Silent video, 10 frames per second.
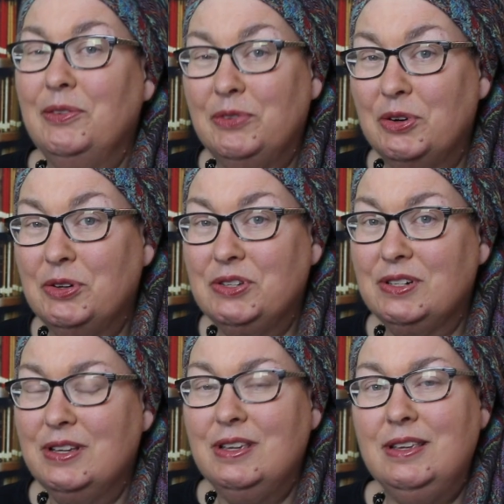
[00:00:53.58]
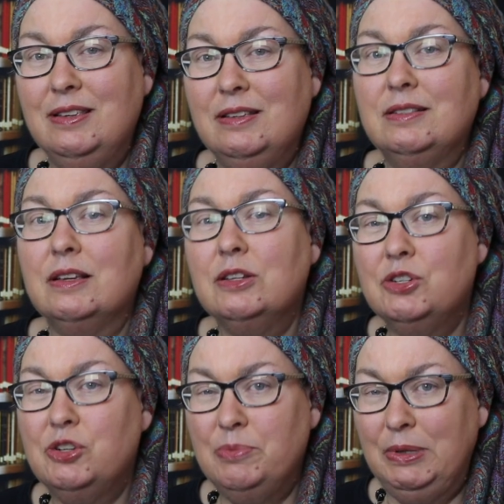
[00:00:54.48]
First is
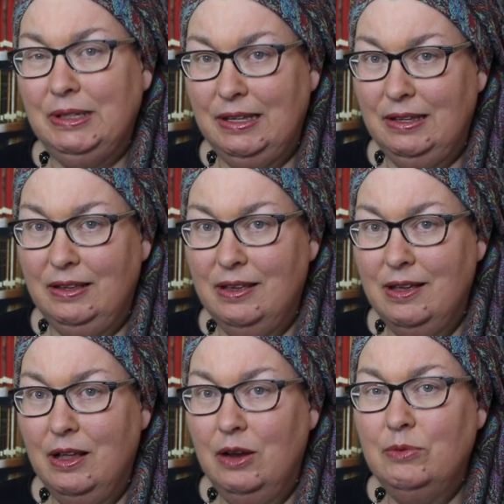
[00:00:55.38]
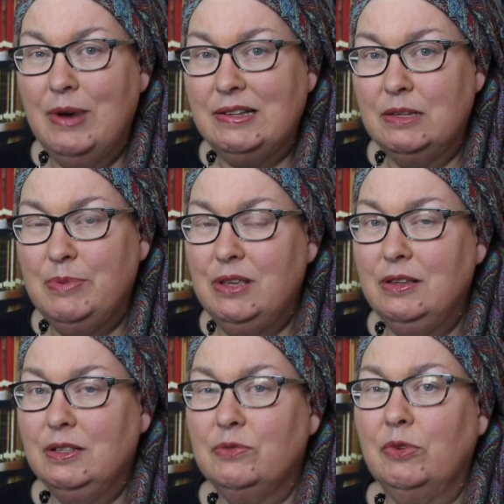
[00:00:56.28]
Jubilee,
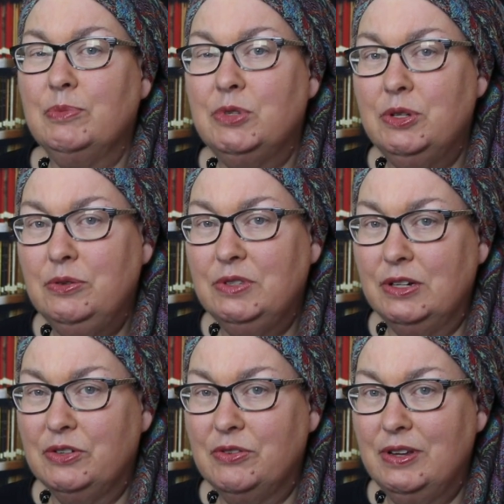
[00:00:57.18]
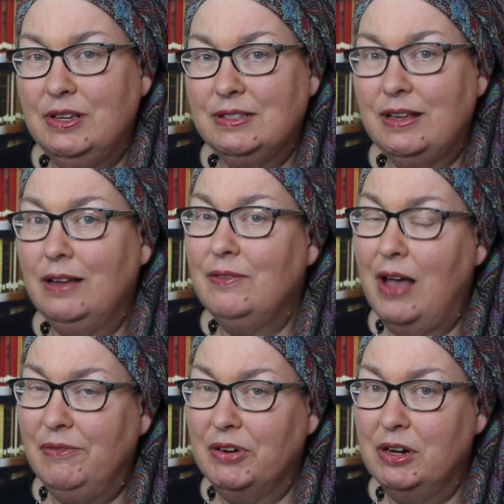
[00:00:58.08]
Recipes from Two Centuries of
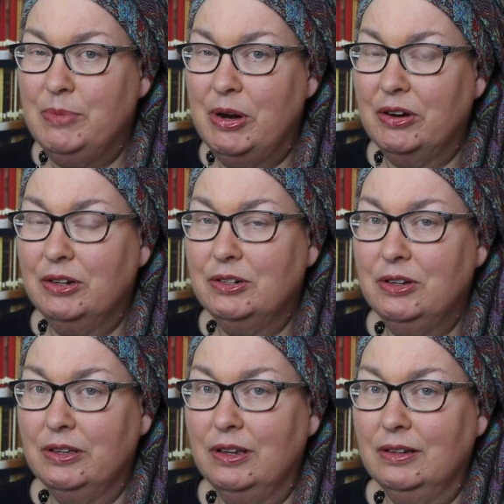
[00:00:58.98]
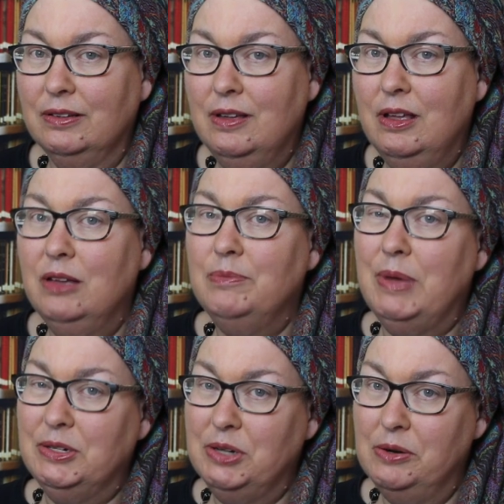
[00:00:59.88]
African American Cooking
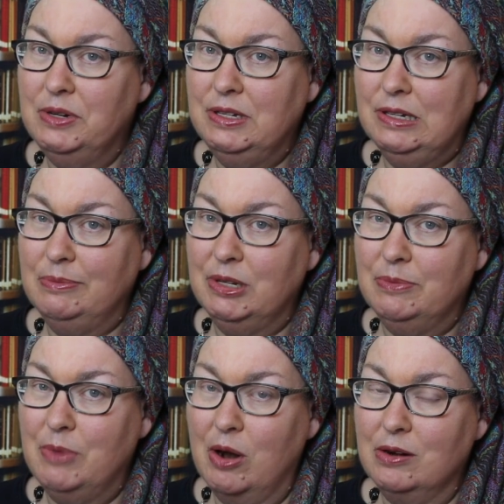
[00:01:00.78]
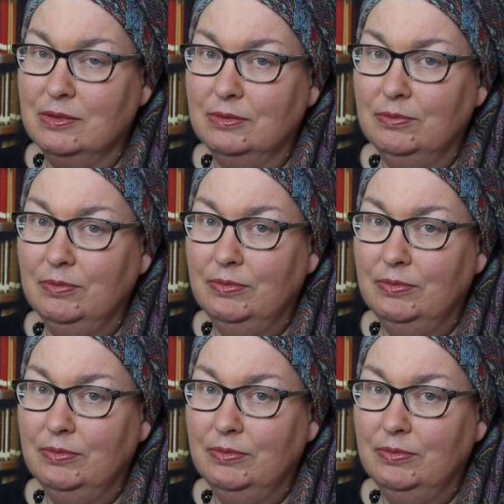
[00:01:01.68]
by Tony Tipton-Martin.